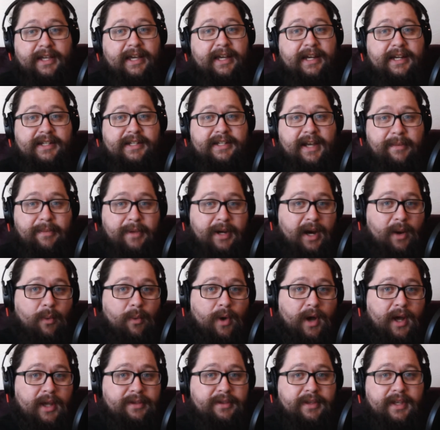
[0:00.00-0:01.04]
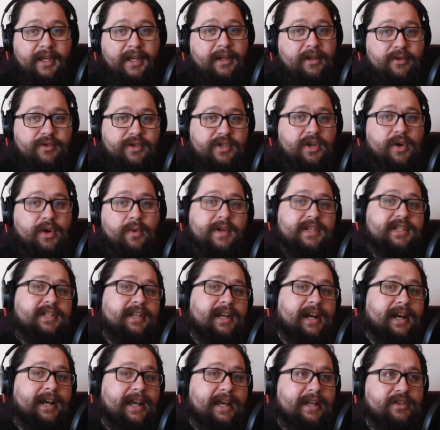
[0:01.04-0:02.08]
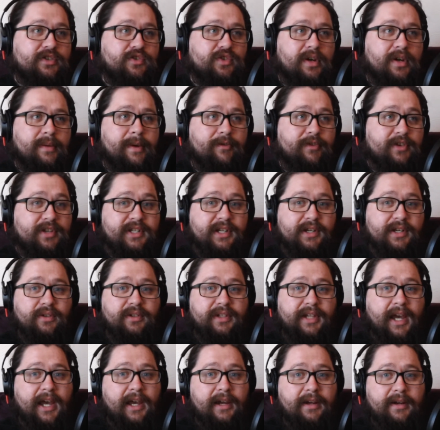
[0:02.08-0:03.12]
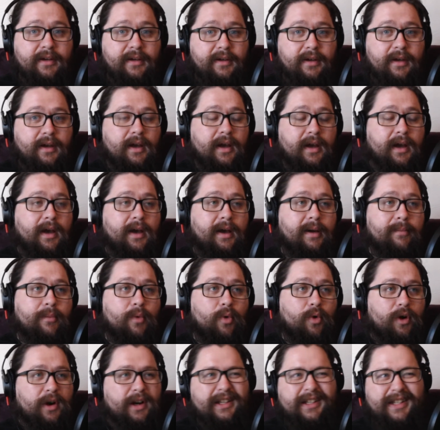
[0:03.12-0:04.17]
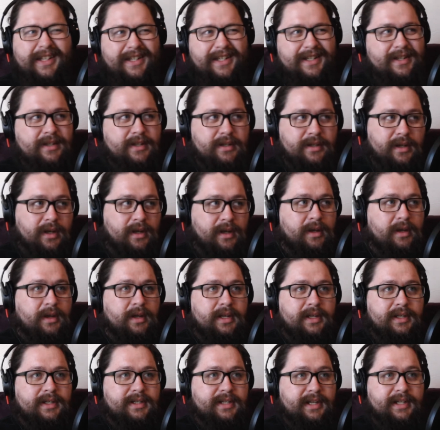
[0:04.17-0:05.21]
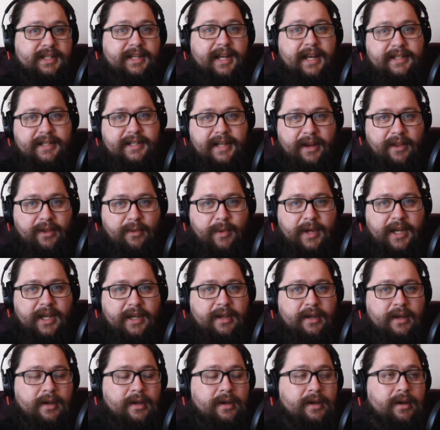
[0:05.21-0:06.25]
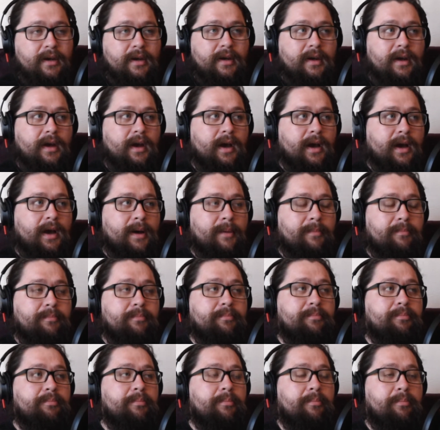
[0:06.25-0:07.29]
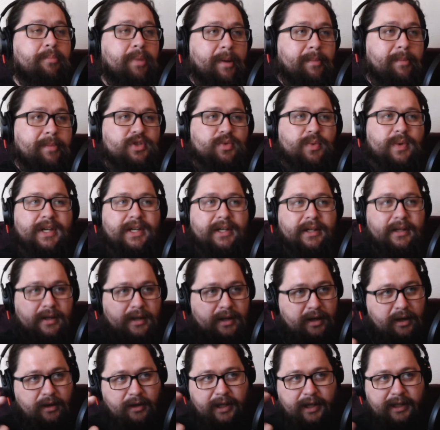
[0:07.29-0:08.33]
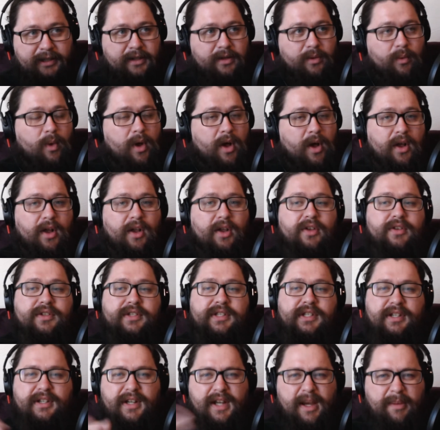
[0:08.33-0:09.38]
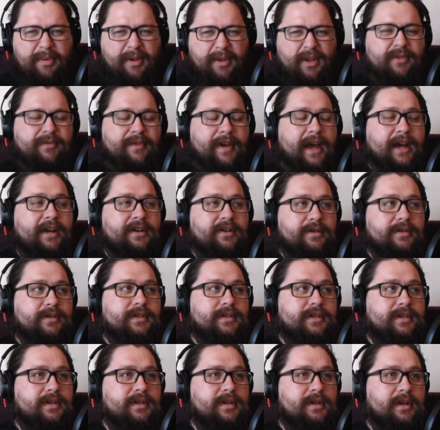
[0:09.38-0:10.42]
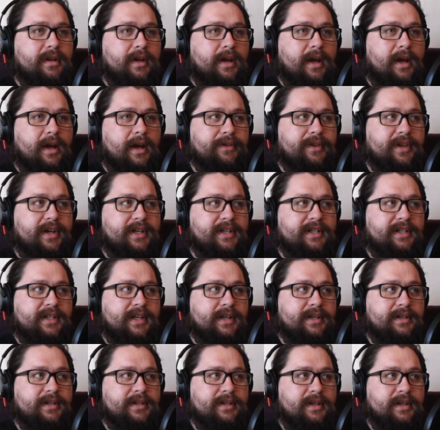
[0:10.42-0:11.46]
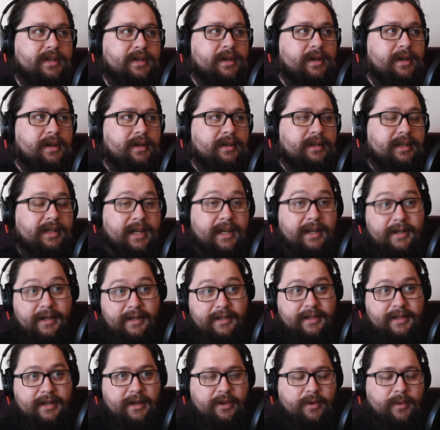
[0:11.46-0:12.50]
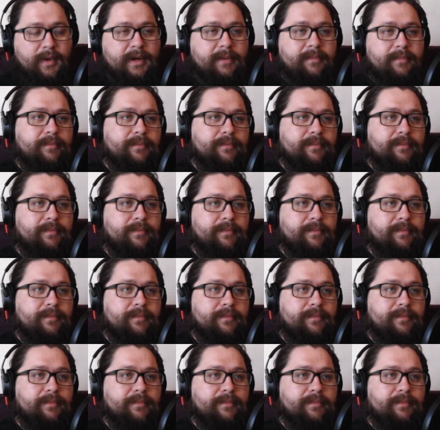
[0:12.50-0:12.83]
any time that I want, then there's no reason that I can't stream every single day, or at least 6 days out of the week. But between, you know, like the walls and a couple other factors that exist, the kitten is another one.